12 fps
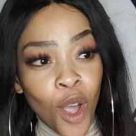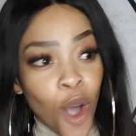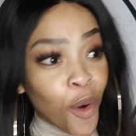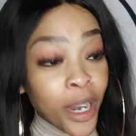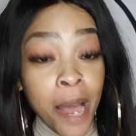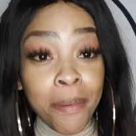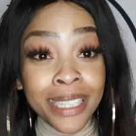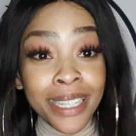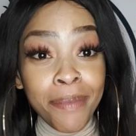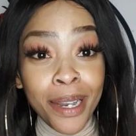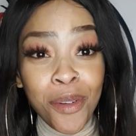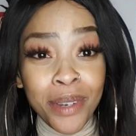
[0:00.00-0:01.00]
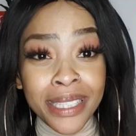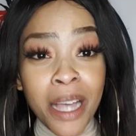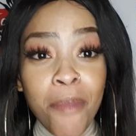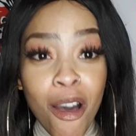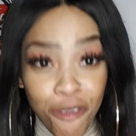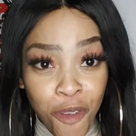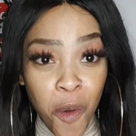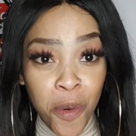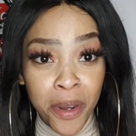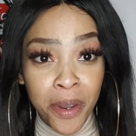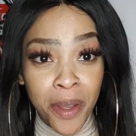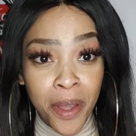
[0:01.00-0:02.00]
Kunabantu abalungisa
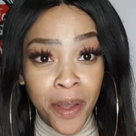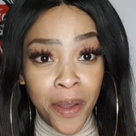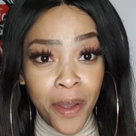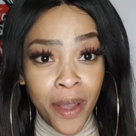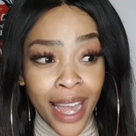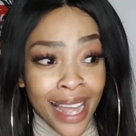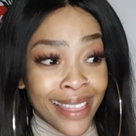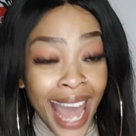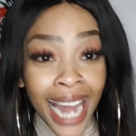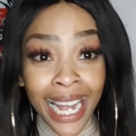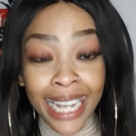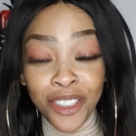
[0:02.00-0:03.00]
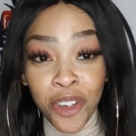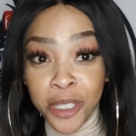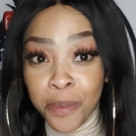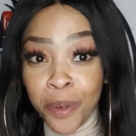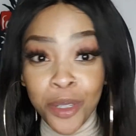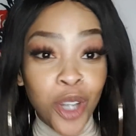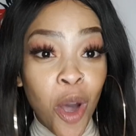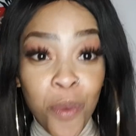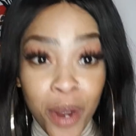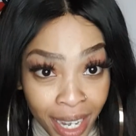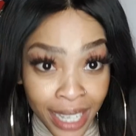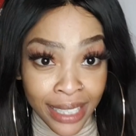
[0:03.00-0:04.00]
amafoni. That is your spiritual
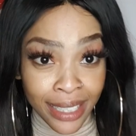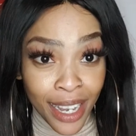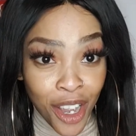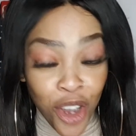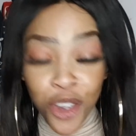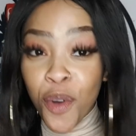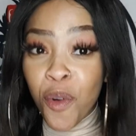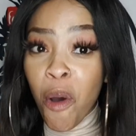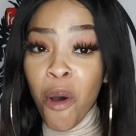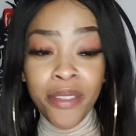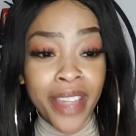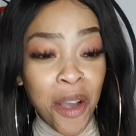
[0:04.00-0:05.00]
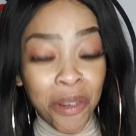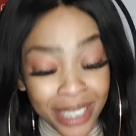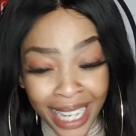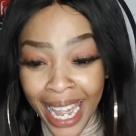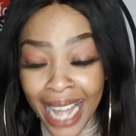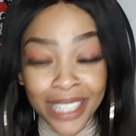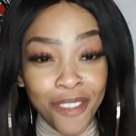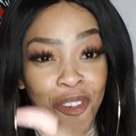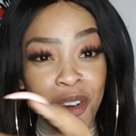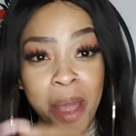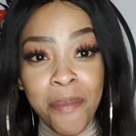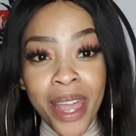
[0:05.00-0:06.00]
workers. You go there,
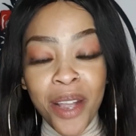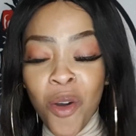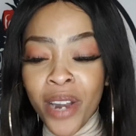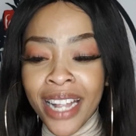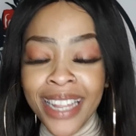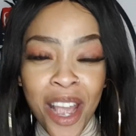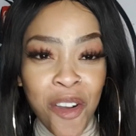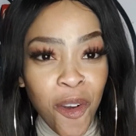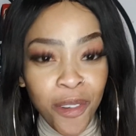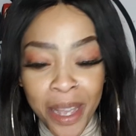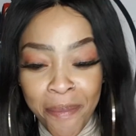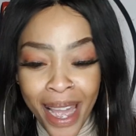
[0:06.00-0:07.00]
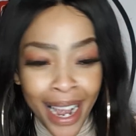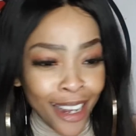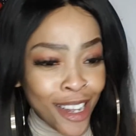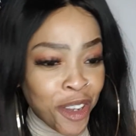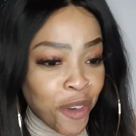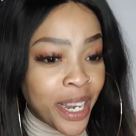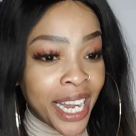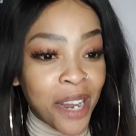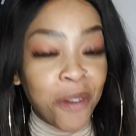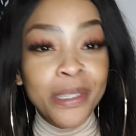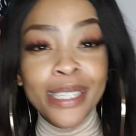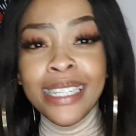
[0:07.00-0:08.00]
they go there by
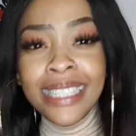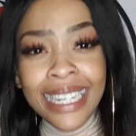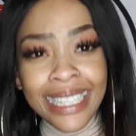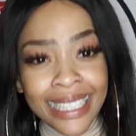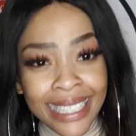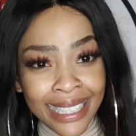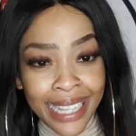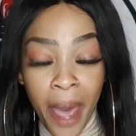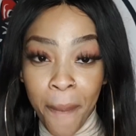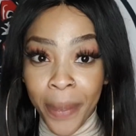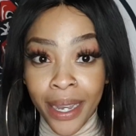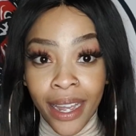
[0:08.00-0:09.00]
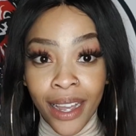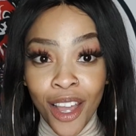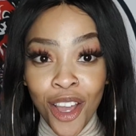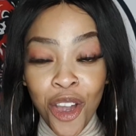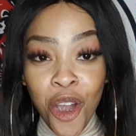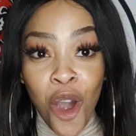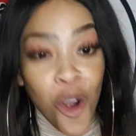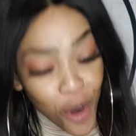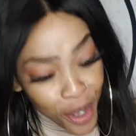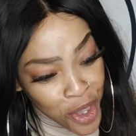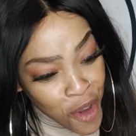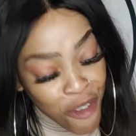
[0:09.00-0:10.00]
this and this is happening.
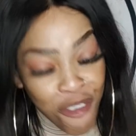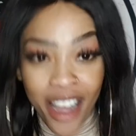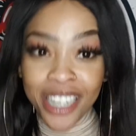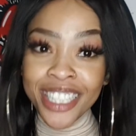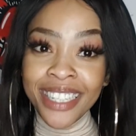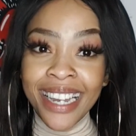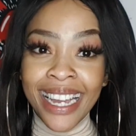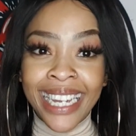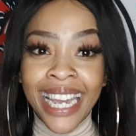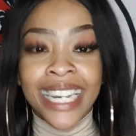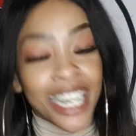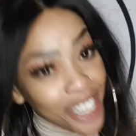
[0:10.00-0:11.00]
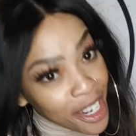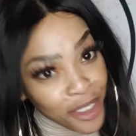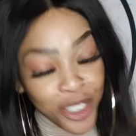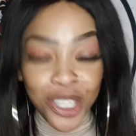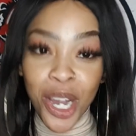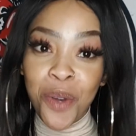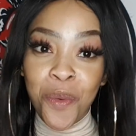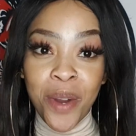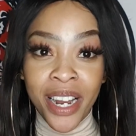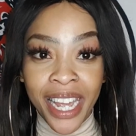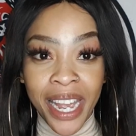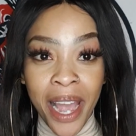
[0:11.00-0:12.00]
You function again and then you start
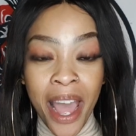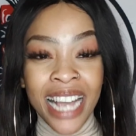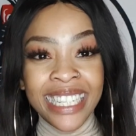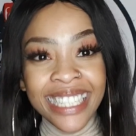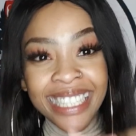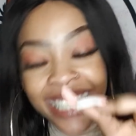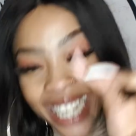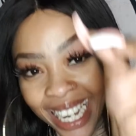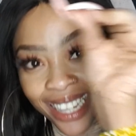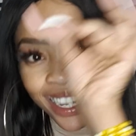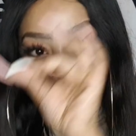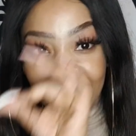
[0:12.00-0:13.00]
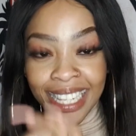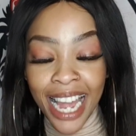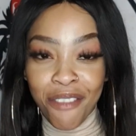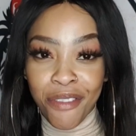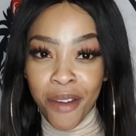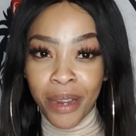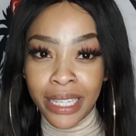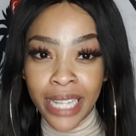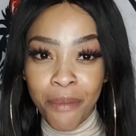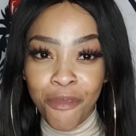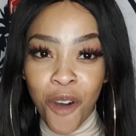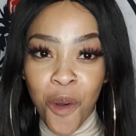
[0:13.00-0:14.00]
working, still as that very
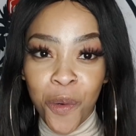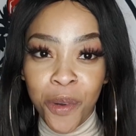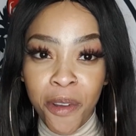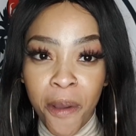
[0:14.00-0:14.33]
same phone.